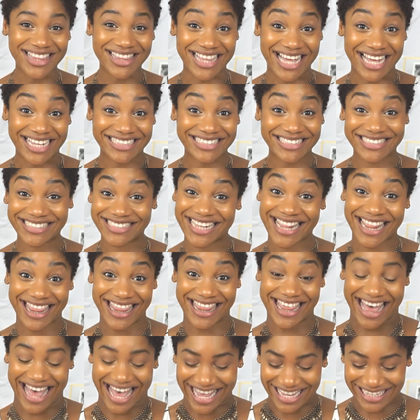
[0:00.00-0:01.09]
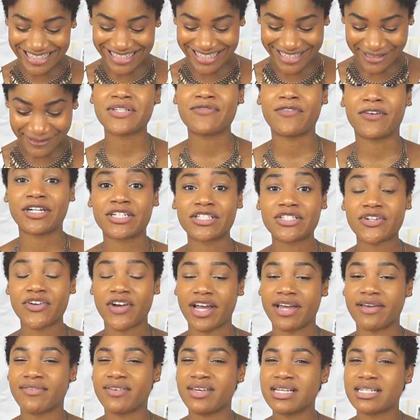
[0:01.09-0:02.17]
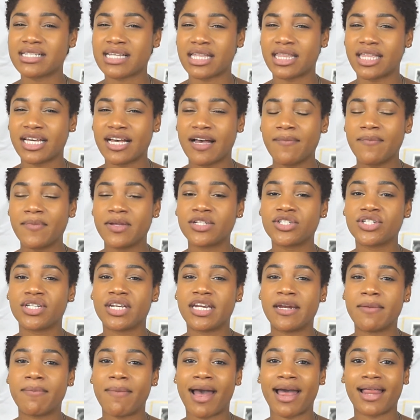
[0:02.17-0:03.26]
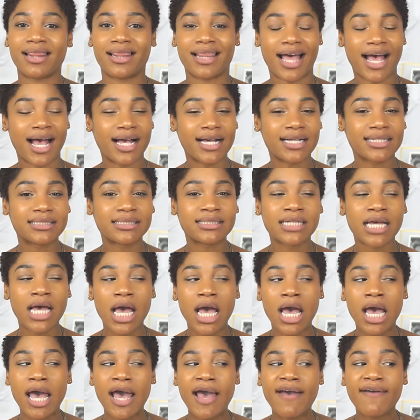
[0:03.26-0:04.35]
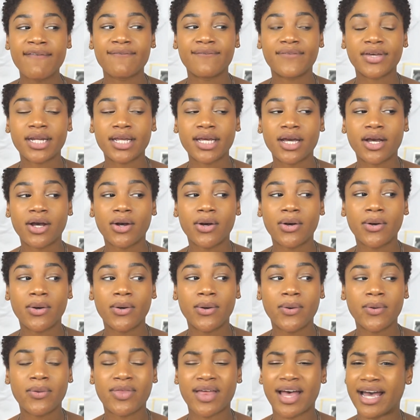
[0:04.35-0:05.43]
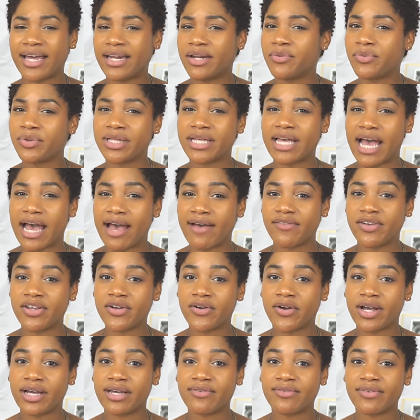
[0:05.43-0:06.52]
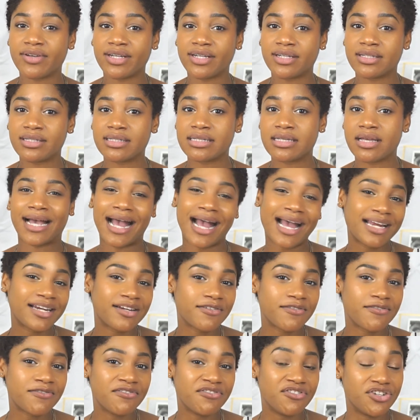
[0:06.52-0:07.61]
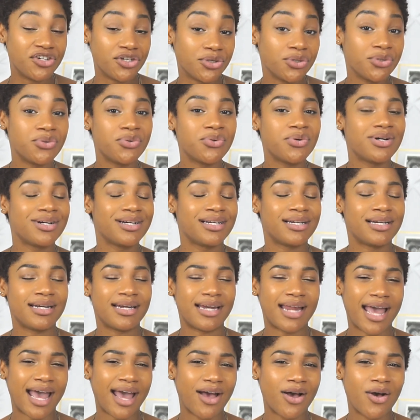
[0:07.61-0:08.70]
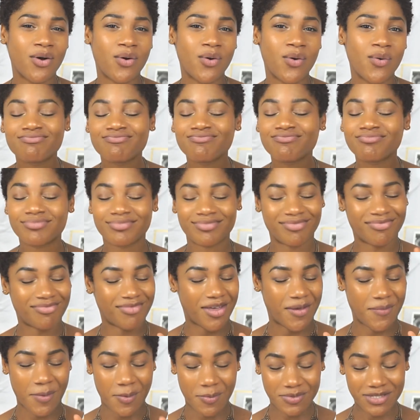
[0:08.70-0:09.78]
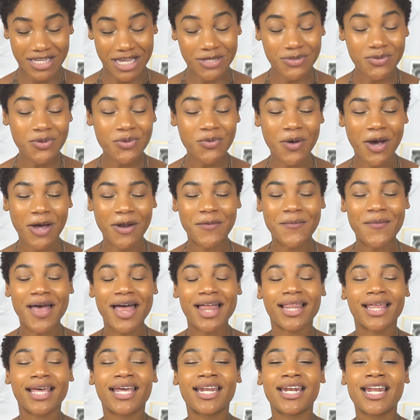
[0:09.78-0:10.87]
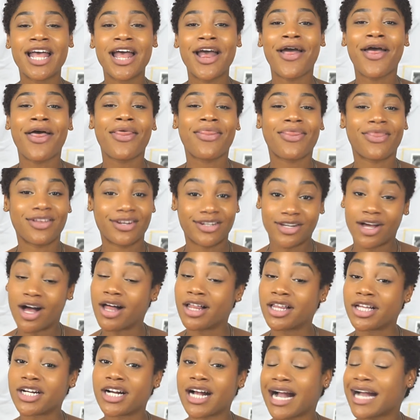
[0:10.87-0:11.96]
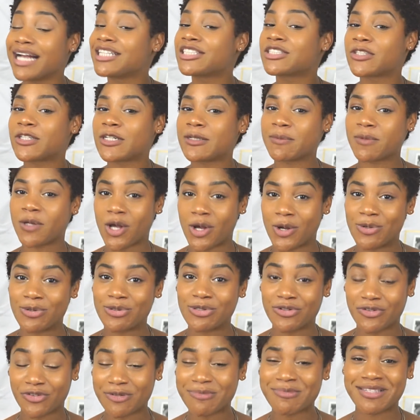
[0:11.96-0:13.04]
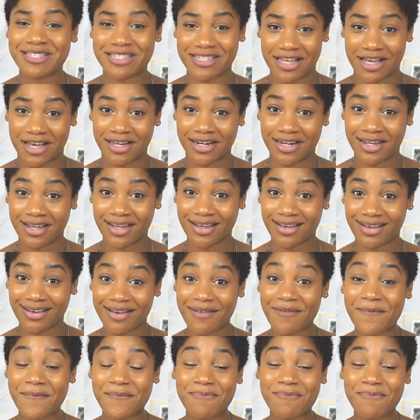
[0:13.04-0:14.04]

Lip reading: that's that. As far as cravings, I think I mentioned in my last video that I didn't really have any cravings. Kind of do now. I'm obsessed with watermelon, the dollar ice cream cones from Sonic,